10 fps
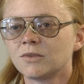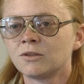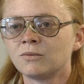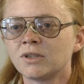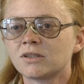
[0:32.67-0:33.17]

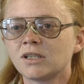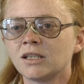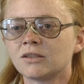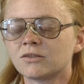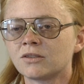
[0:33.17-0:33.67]
the
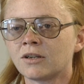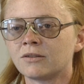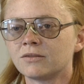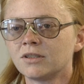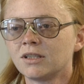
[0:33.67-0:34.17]
whiskey and
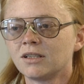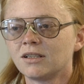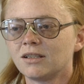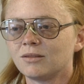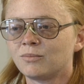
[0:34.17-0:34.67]
stuff,
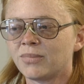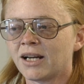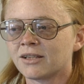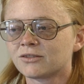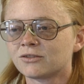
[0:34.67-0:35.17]

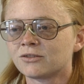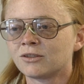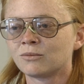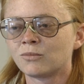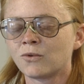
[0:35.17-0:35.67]
past a
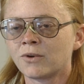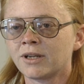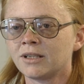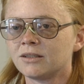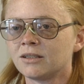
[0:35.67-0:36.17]
certain point, it,